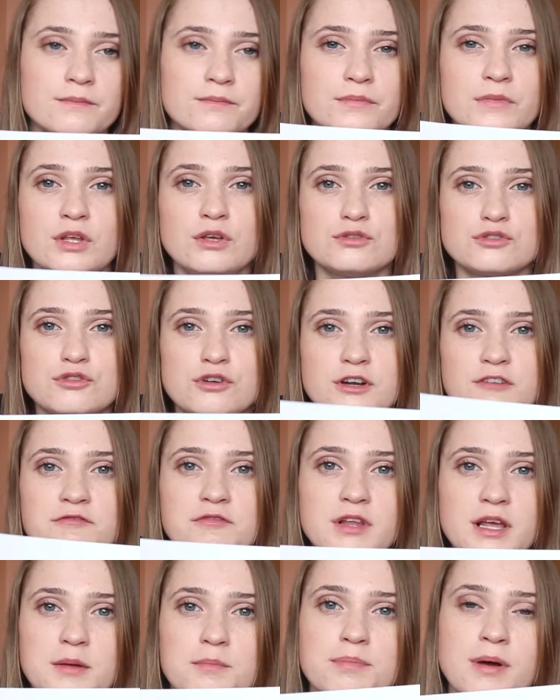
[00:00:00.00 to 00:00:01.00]
you sort
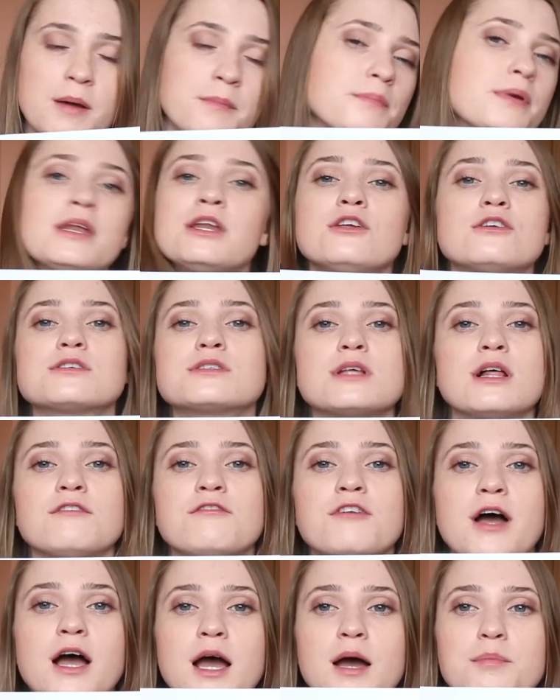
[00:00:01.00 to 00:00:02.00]
of like pumping
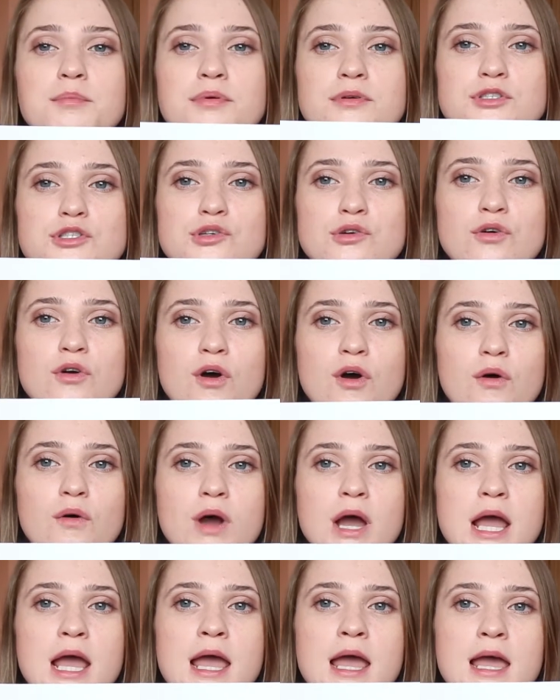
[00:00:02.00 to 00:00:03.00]
yourself up to
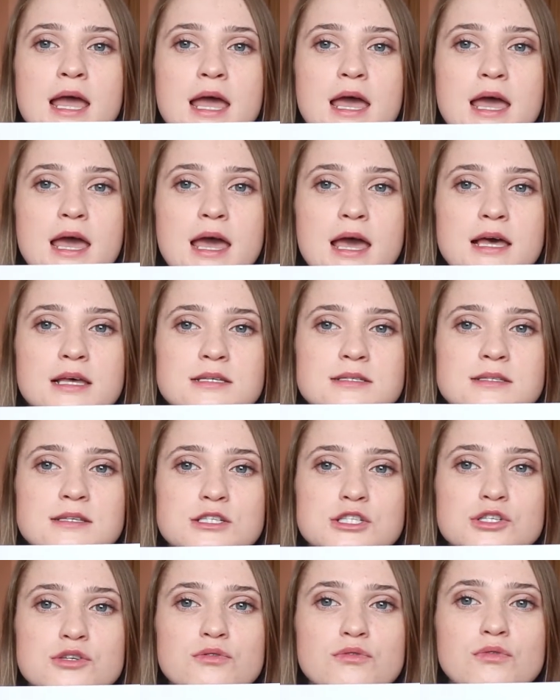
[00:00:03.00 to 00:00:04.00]
go. As the
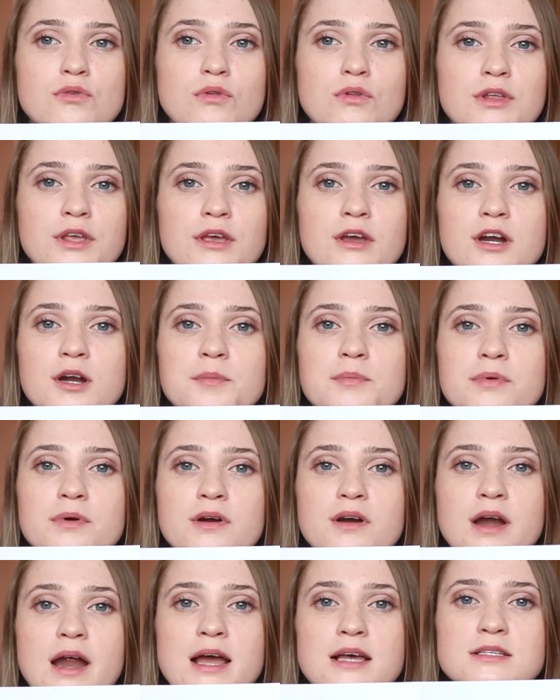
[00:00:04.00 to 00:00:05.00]
school year
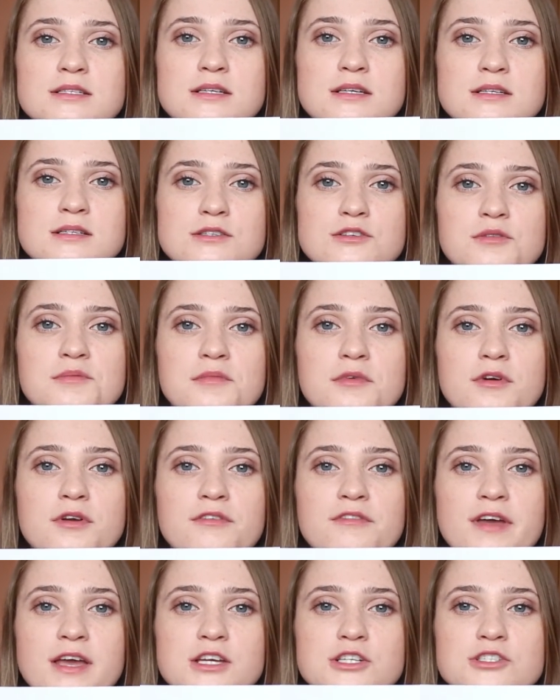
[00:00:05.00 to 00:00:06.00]
progresses, your
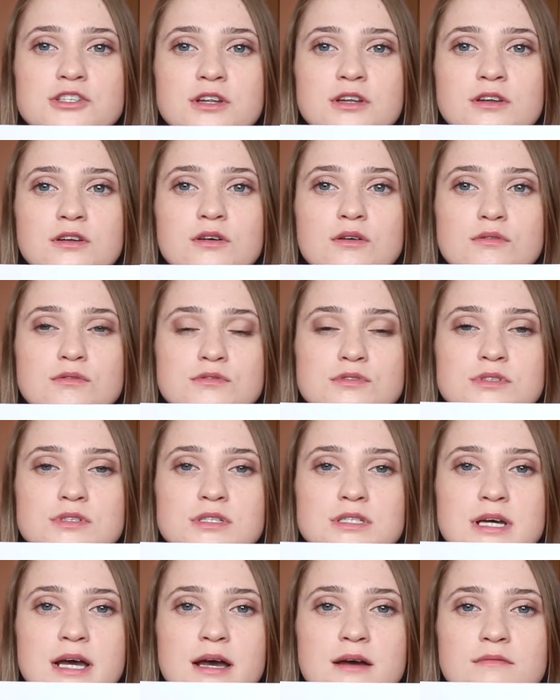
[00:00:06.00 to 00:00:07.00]
motivation goes
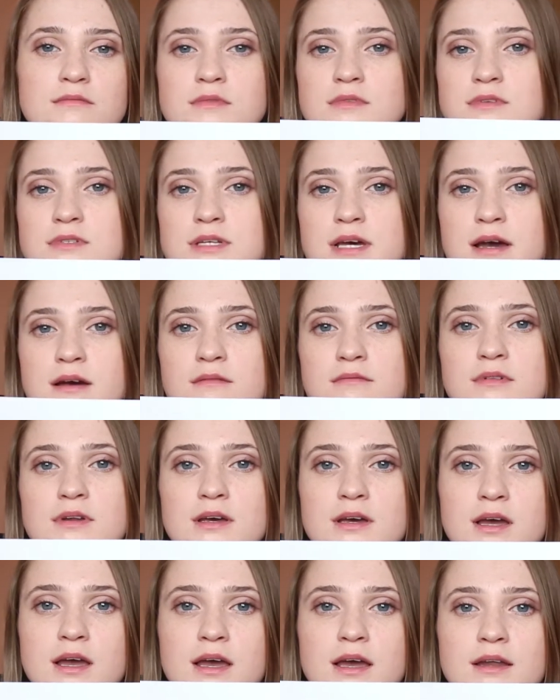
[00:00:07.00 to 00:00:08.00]
down,
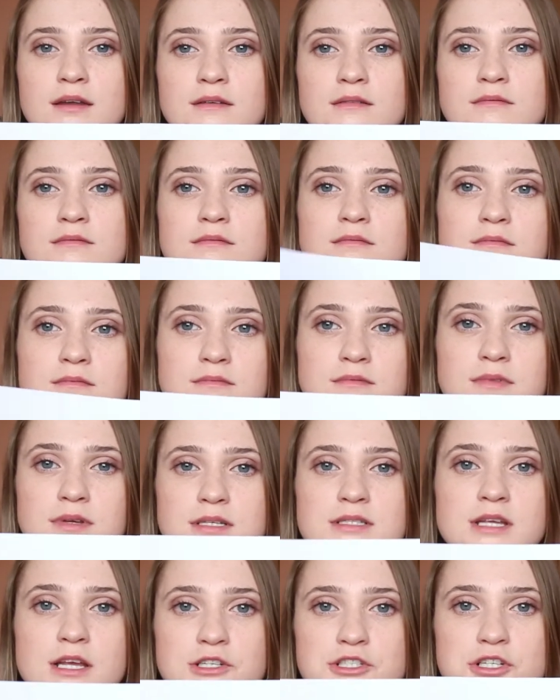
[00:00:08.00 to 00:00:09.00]
and
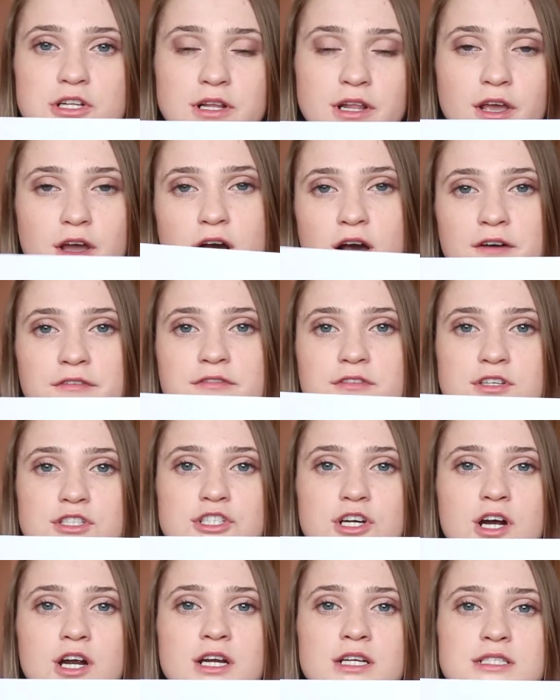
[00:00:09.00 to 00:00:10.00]
essentially off the
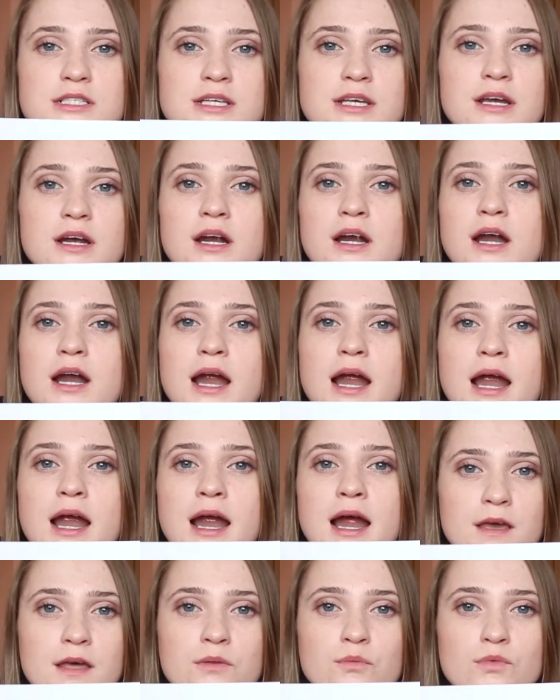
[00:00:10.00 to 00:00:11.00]
charts here.
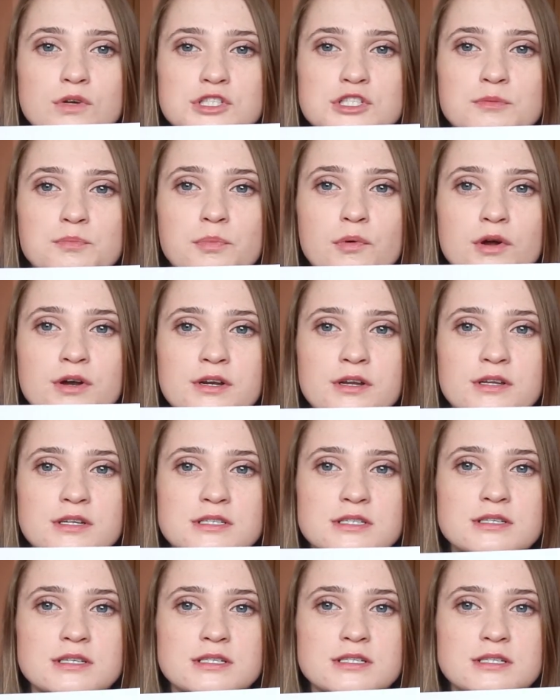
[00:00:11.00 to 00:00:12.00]
And what's important
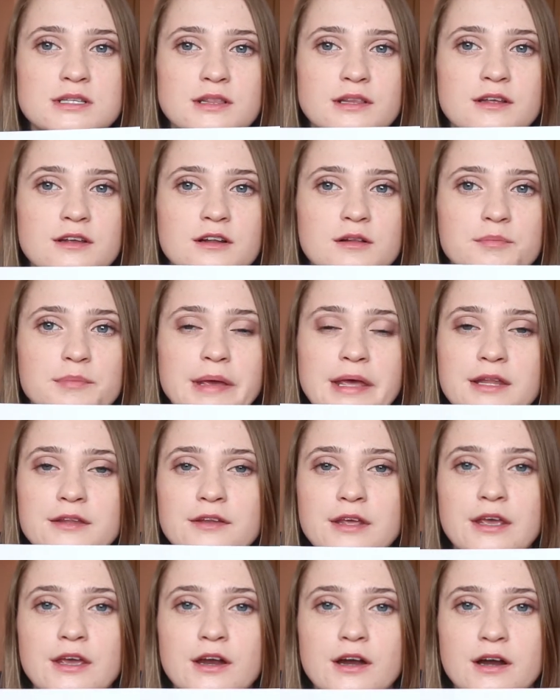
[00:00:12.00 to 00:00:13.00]
is this little
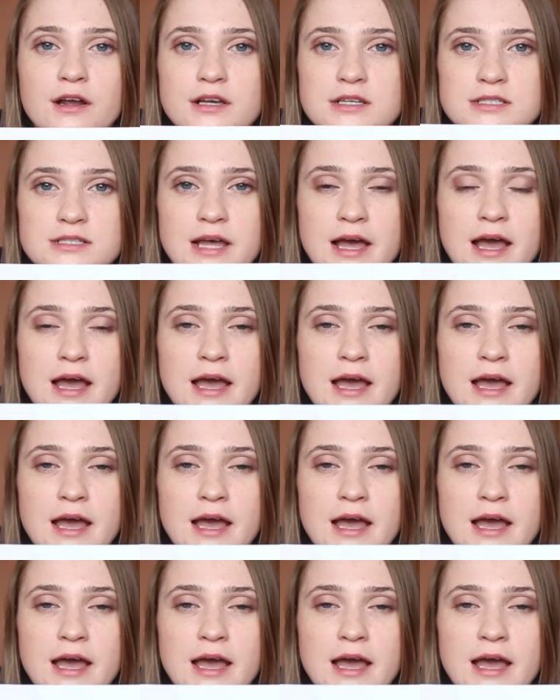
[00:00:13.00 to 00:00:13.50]
bit here, because